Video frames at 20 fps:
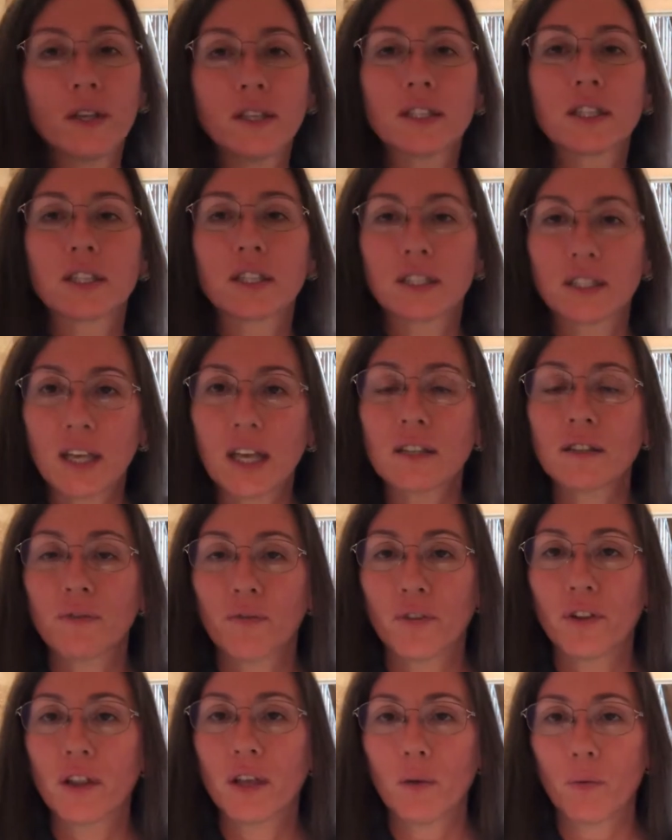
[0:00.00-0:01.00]

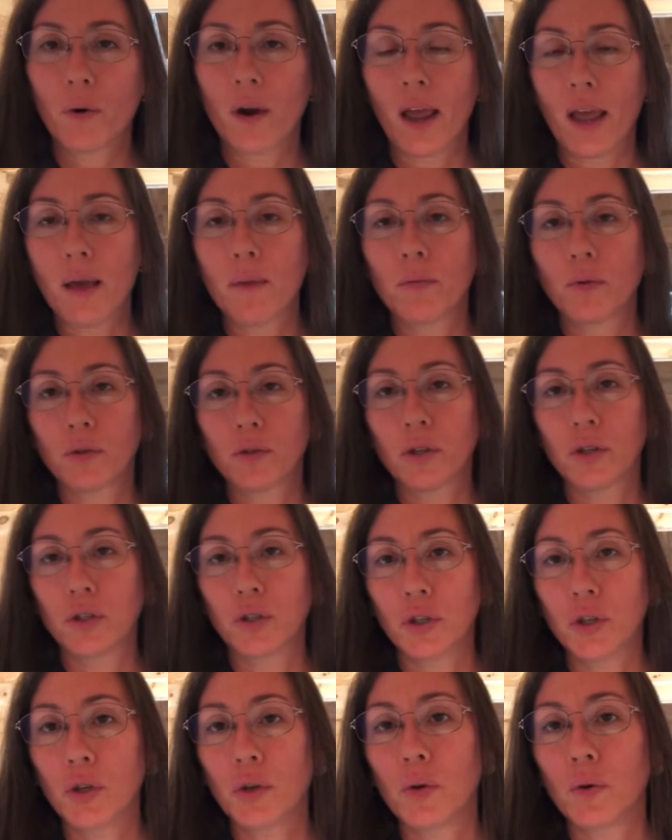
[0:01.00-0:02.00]
successfully were able to
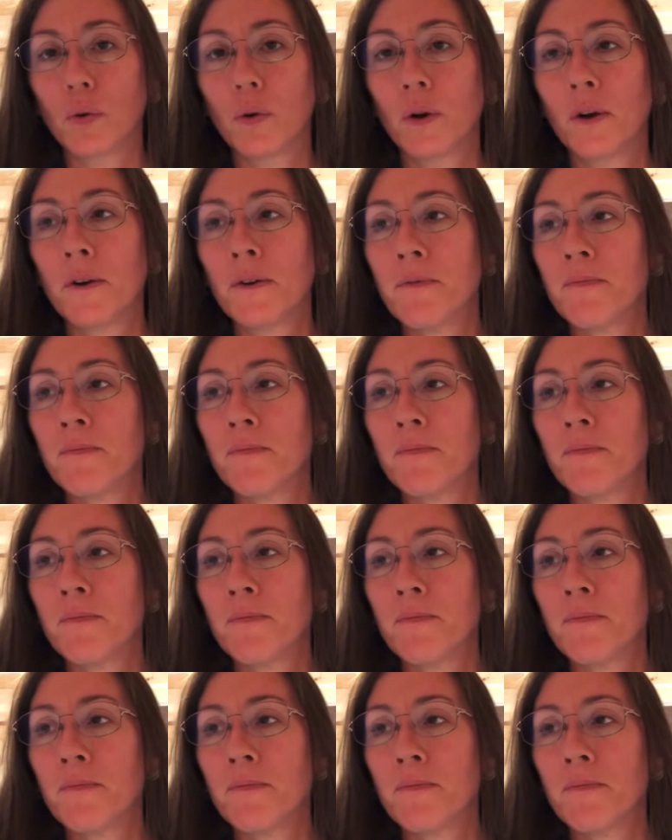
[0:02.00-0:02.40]
do